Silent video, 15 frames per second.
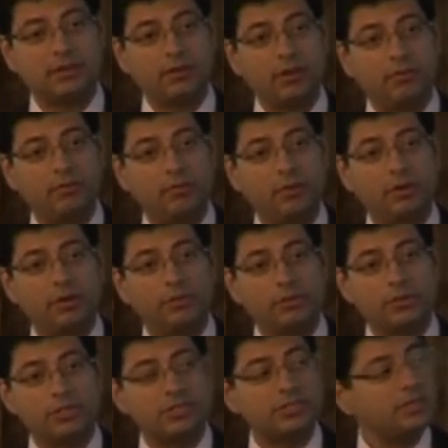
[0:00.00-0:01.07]
of work
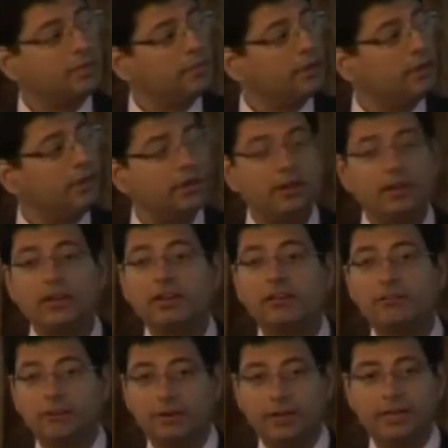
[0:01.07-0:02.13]
which is similar
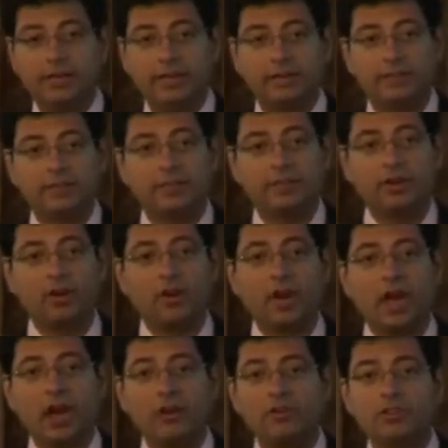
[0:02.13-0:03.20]
for India on
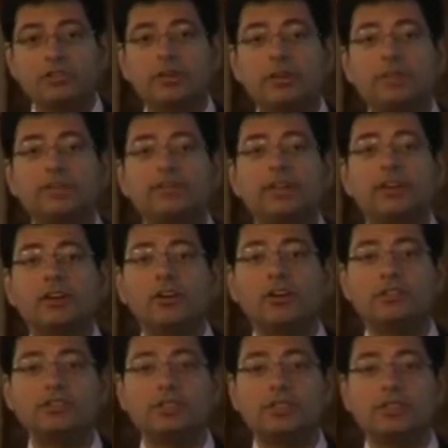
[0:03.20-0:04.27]
how disruptive
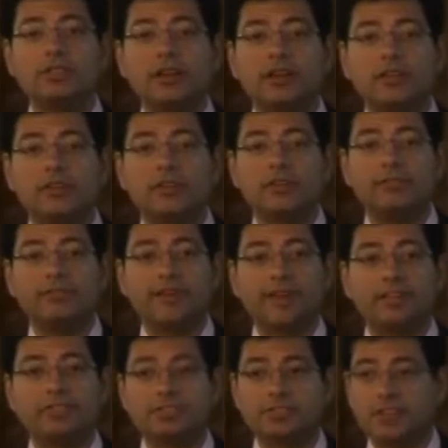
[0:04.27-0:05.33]
technologies are going to
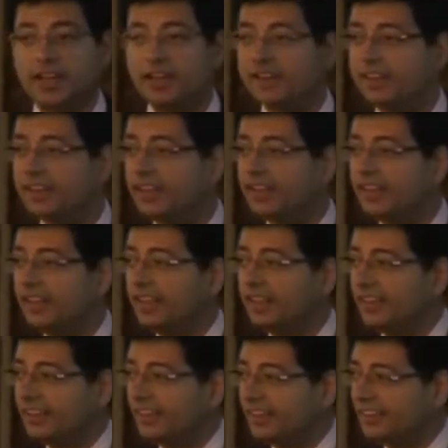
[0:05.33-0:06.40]
affect society
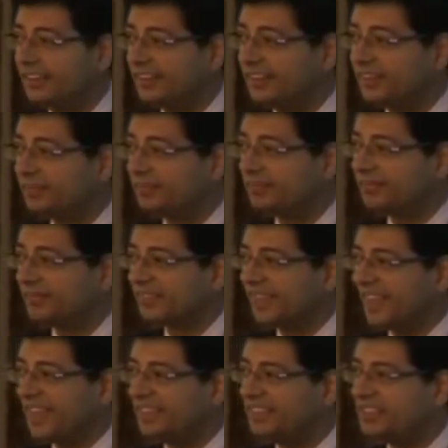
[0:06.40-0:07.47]
in India.
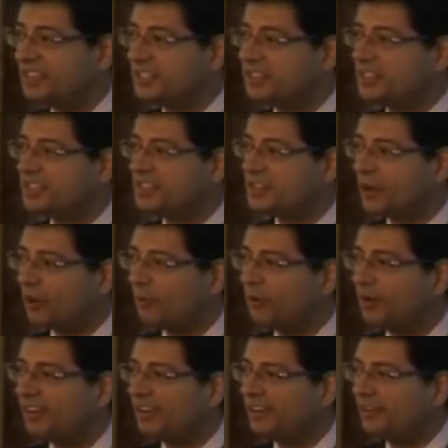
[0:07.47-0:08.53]
And this is our
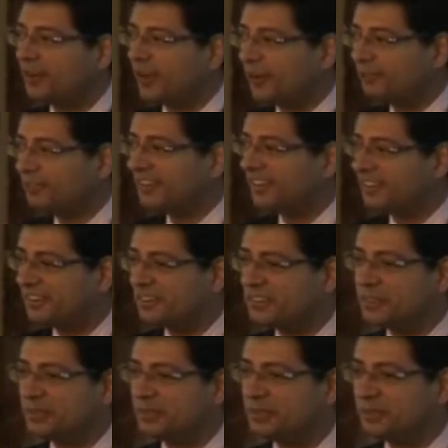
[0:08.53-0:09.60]
working draft and our
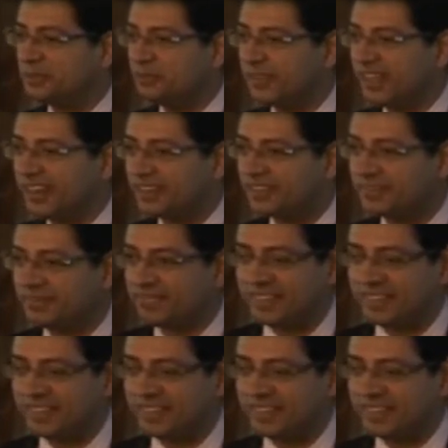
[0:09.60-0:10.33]
attempt to do that.